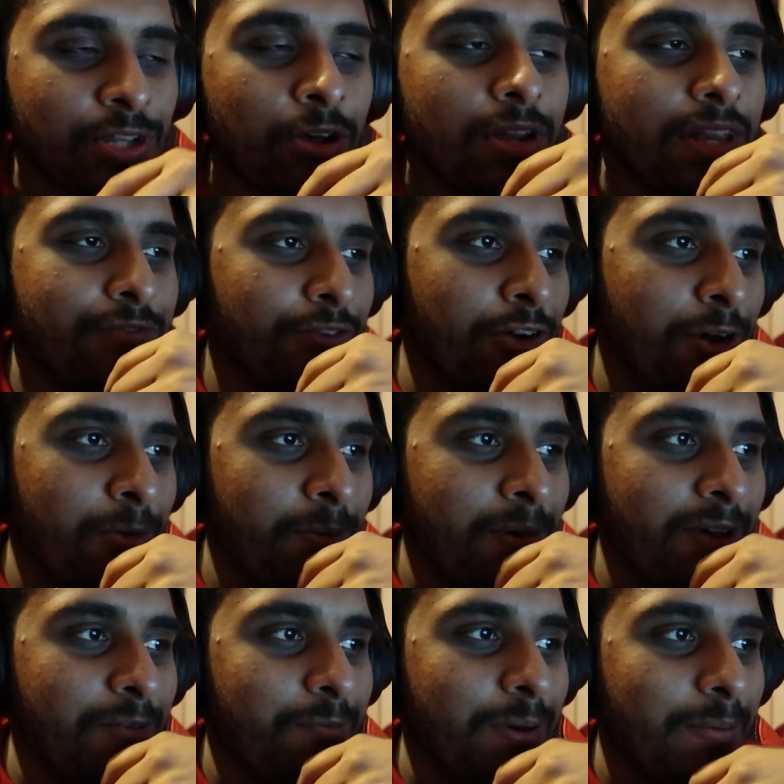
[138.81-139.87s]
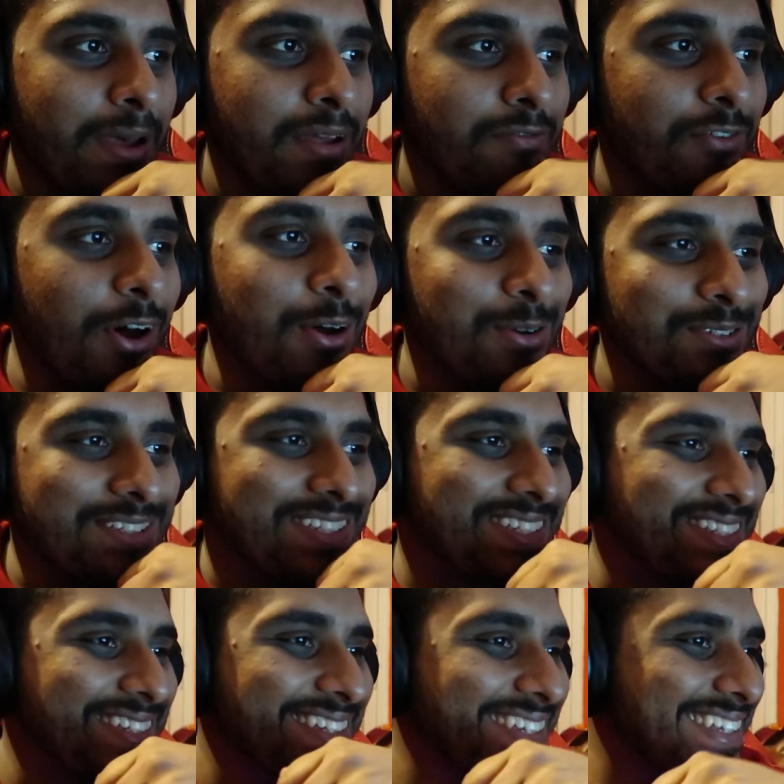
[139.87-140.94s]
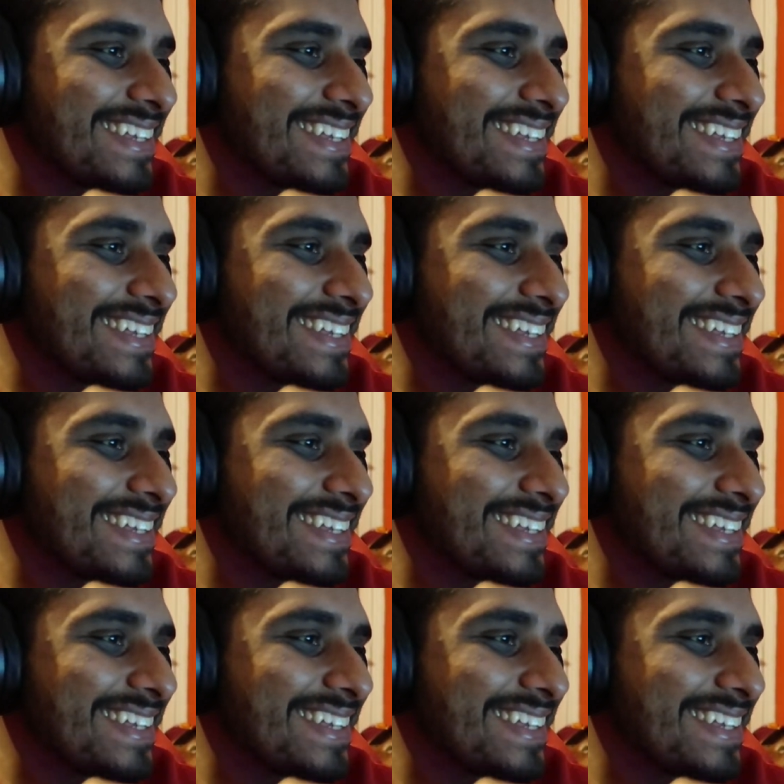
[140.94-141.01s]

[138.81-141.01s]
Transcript: Totally forgot about my headphones.